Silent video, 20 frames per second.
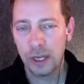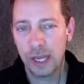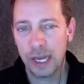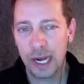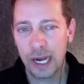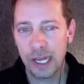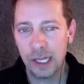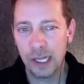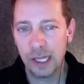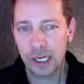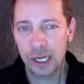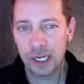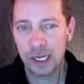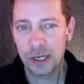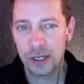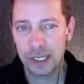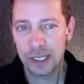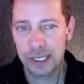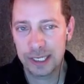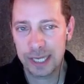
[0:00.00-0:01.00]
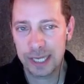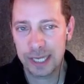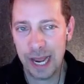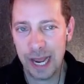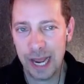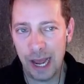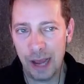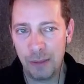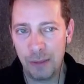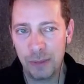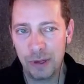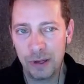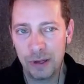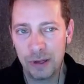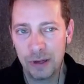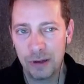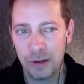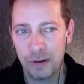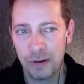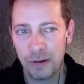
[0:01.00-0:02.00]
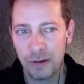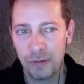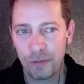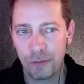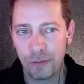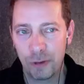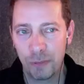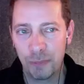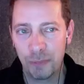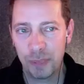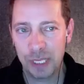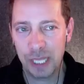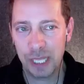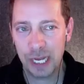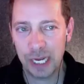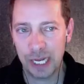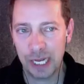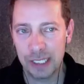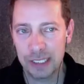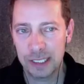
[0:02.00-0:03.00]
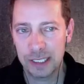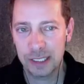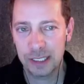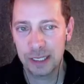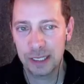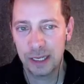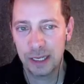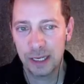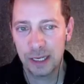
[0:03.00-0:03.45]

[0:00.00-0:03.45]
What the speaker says: and I look under the tab for plugins,